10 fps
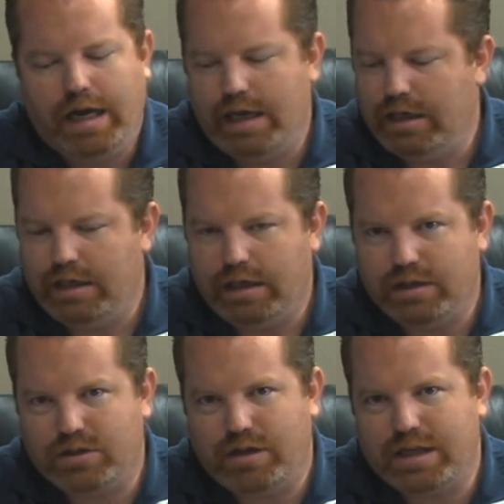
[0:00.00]
And
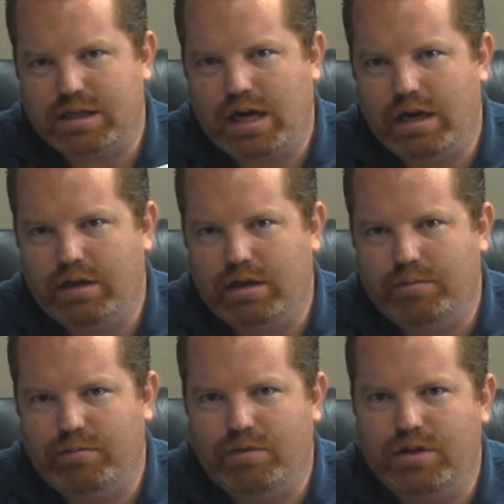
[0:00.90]
so that's kind of
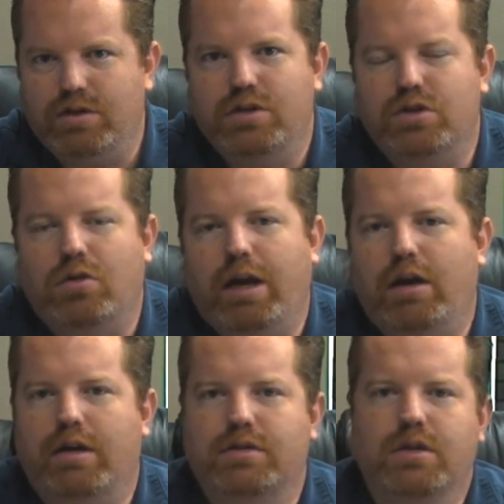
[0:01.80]
the
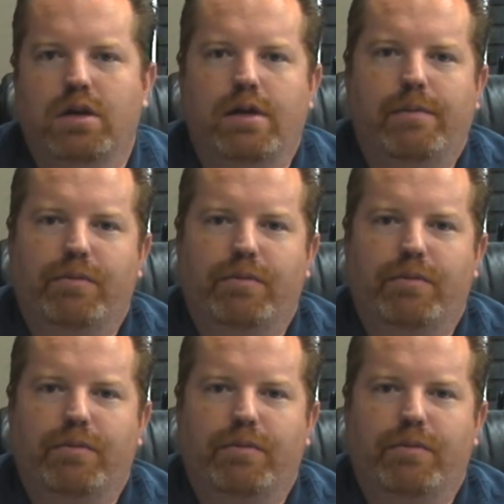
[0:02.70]
trade-offs.